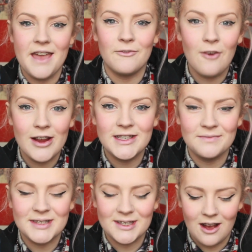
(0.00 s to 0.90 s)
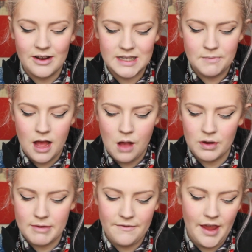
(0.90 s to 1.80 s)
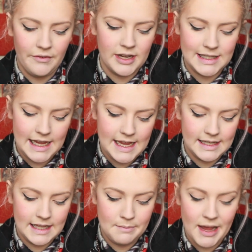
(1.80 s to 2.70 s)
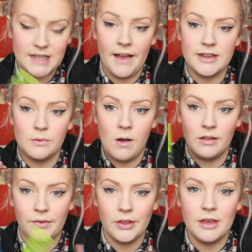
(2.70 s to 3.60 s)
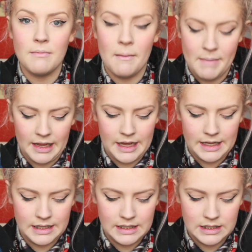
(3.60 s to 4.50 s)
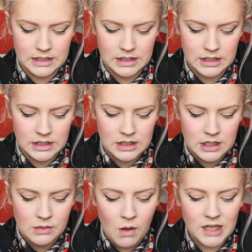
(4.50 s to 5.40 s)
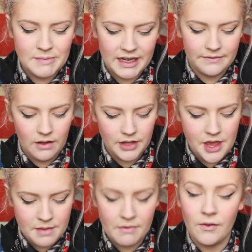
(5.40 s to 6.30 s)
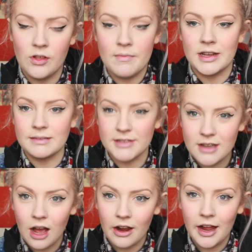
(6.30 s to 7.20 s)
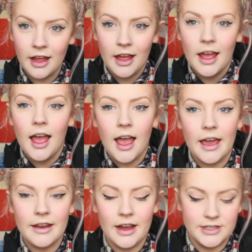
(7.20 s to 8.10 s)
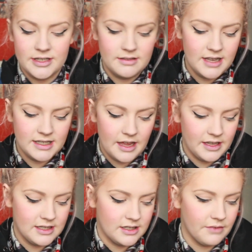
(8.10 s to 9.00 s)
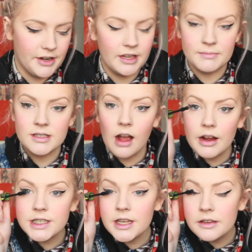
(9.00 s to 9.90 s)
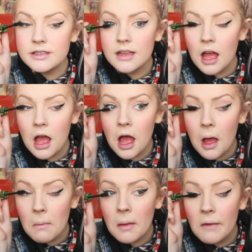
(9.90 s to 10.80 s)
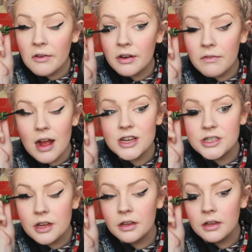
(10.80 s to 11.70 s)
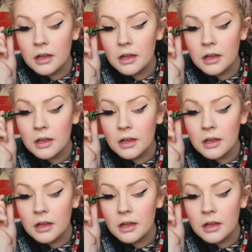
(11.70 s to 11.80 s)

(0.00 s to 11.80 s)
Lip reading: a variety of mascaras, but one of my favourites is the Max Factor Wild Mega Volume Volumizing Mascara. And I think this is just a really good mascara to use if you're in a rush,